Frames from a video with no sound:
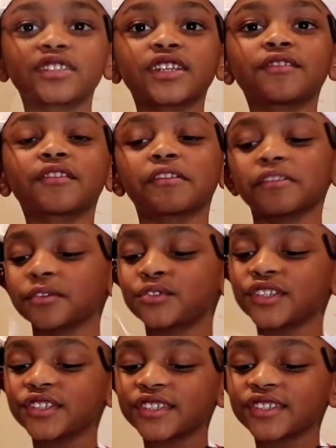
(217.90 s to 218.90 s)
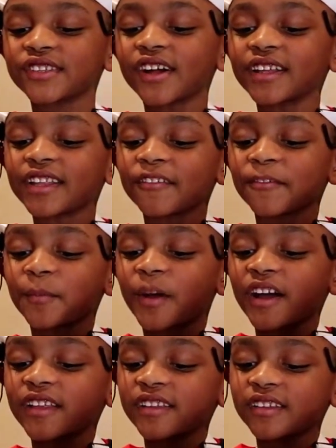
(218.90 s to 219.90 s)
see if the grilled cheese is done,
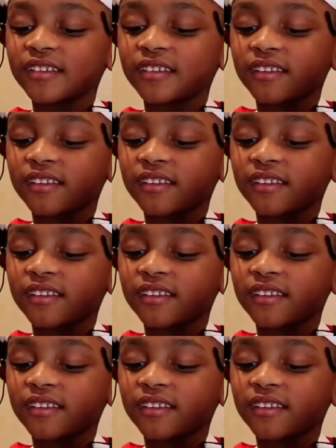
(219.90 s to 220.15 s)
everybody.